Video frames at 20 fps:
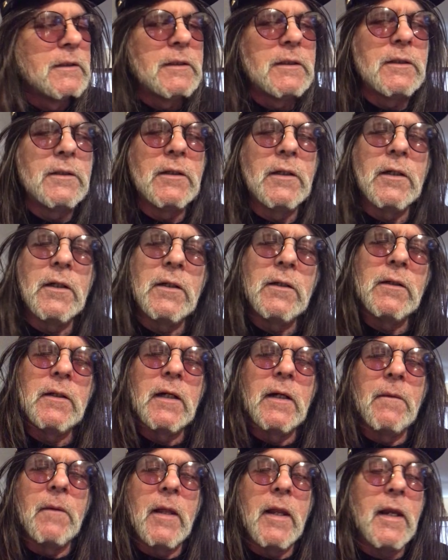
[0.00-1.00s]
You know,
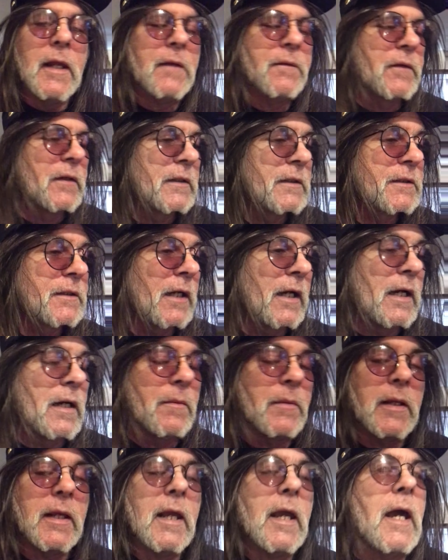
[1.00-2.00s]
uh, and at this
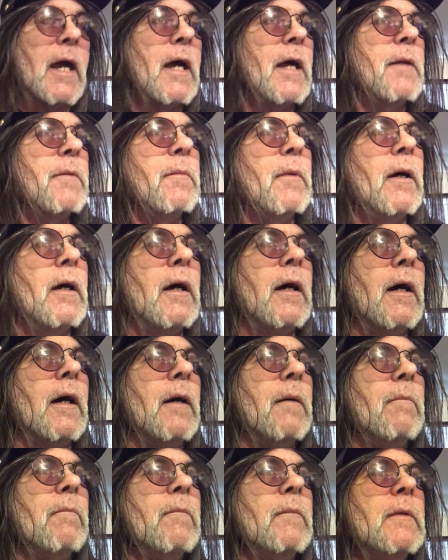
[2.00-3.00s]
time he had
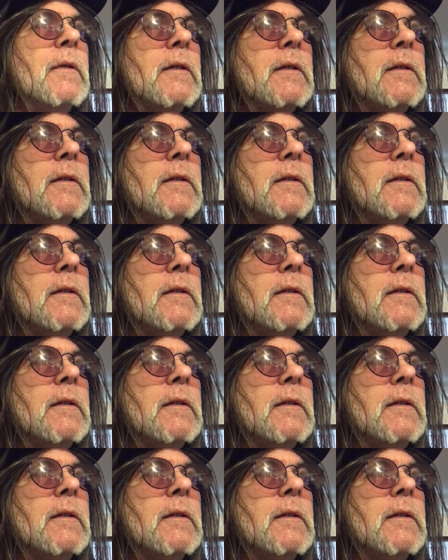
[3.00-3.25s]
um,